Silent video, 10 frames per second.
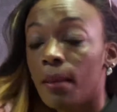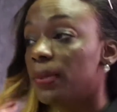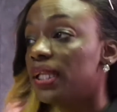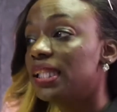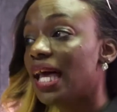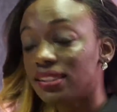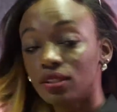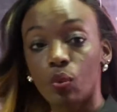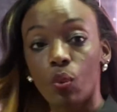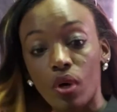But
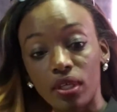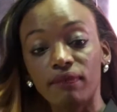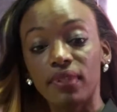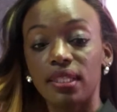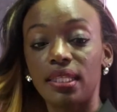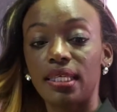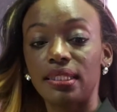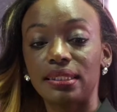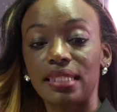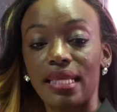that's one of the
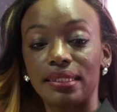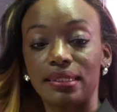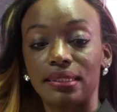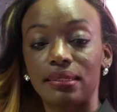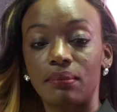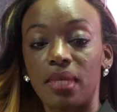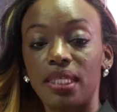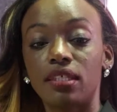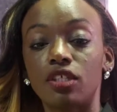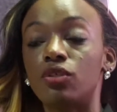things that
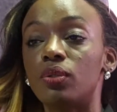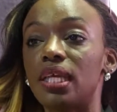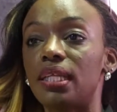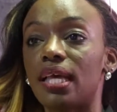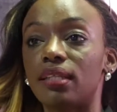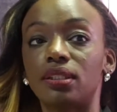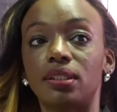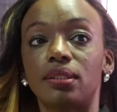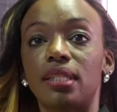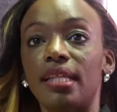makes us unique.
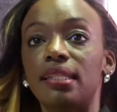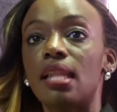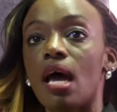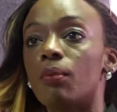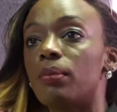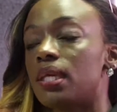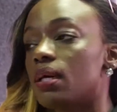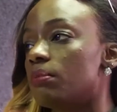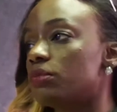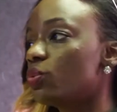That's, that now
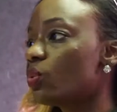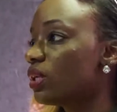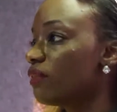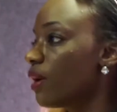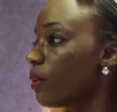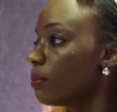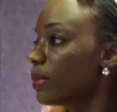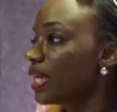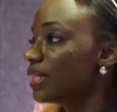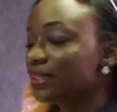becomes one of our
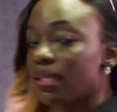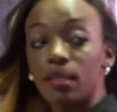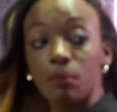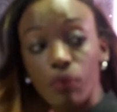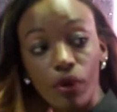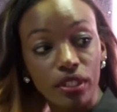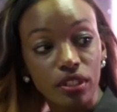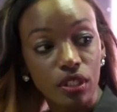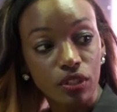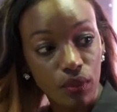biggest selling
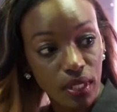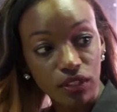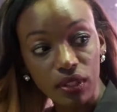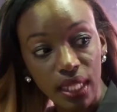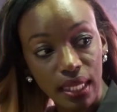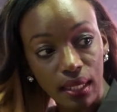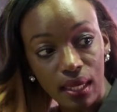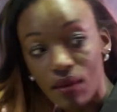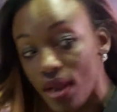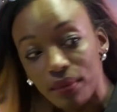points. So I took that and
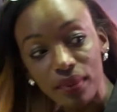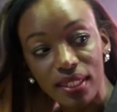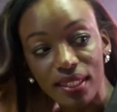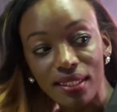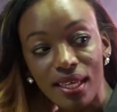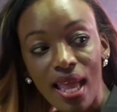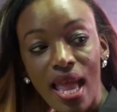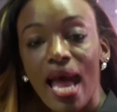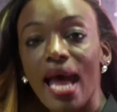I ran with it. Mm-hmm.